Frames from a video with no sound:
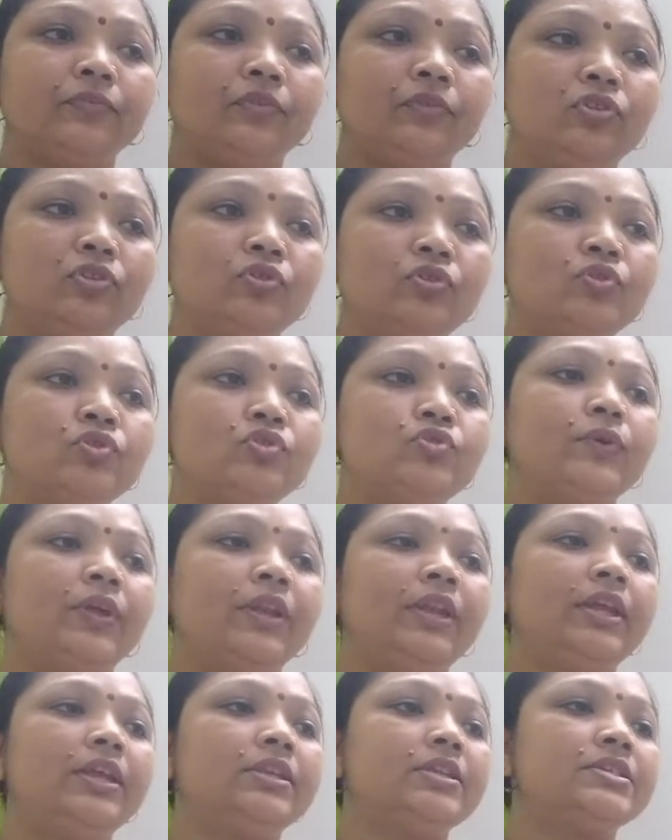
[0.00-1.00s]

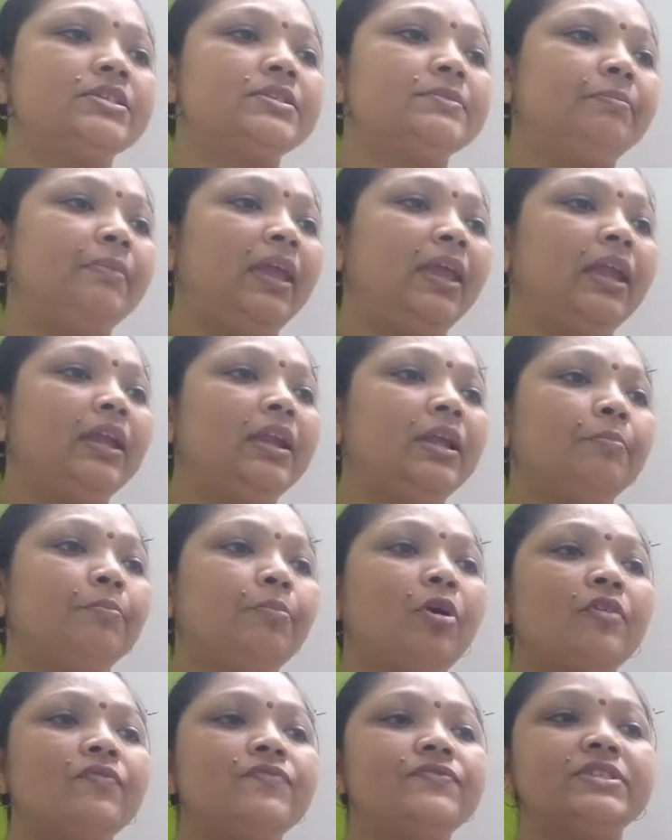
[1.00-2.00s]
usually it is made up
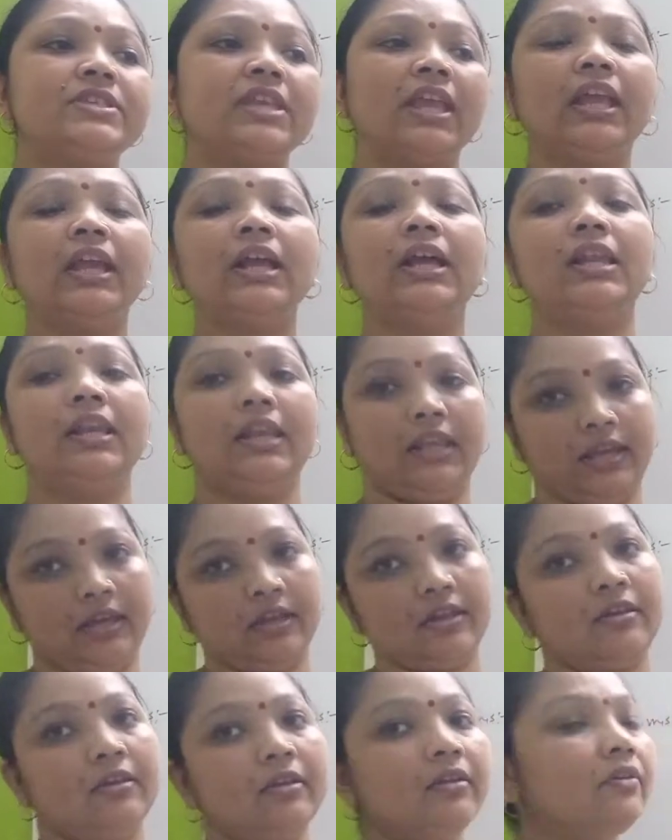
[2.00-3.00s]
of single layer.
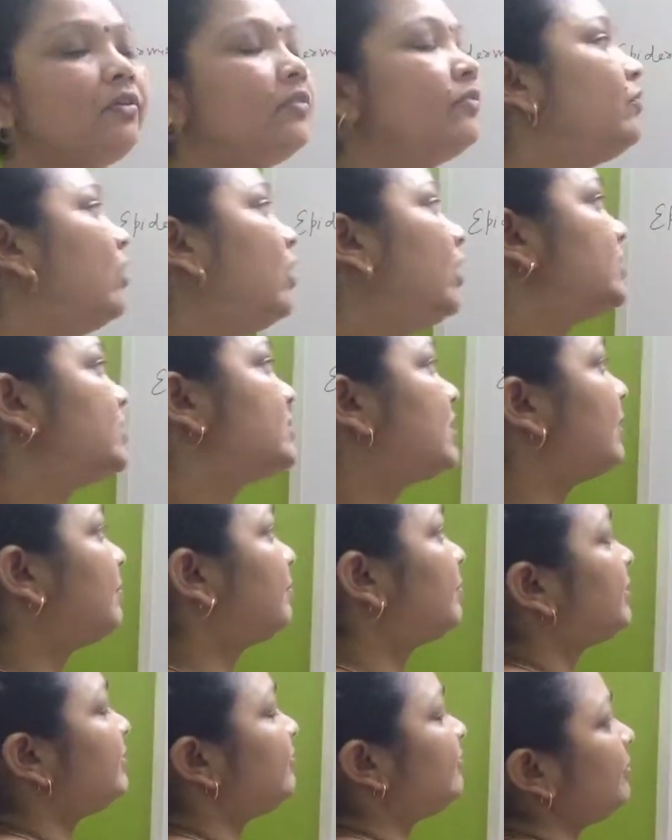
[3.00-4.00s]
For
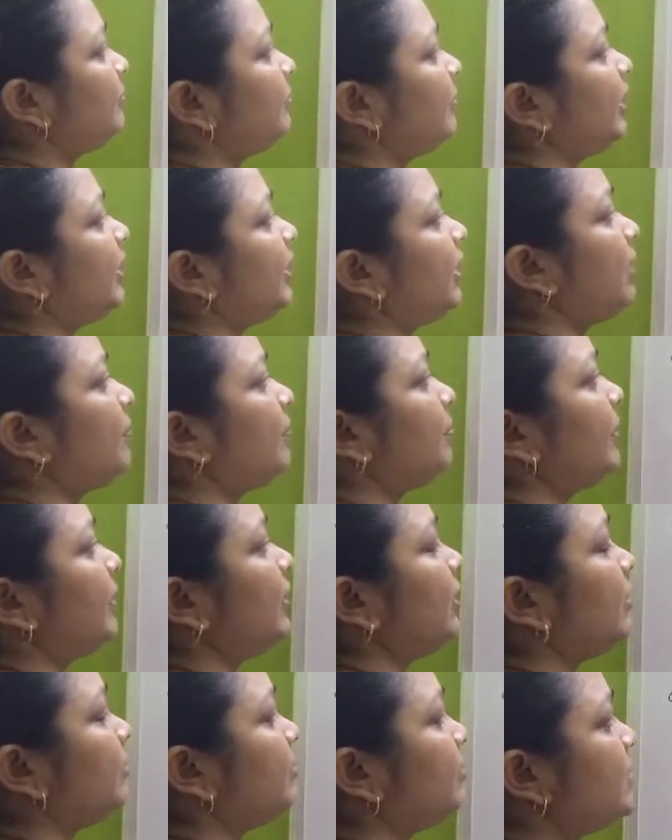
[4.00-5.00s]
example, if we make a
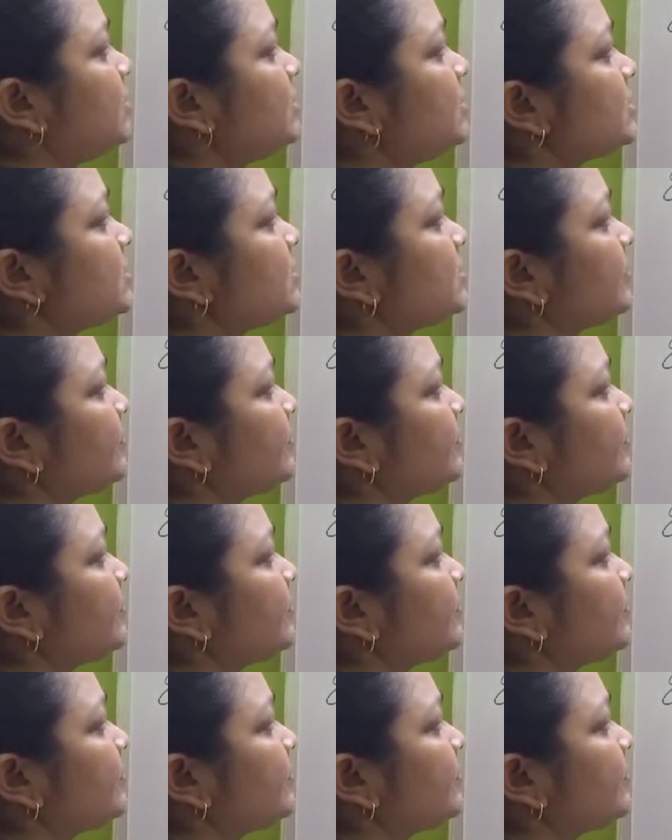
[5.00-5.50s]
epidermis,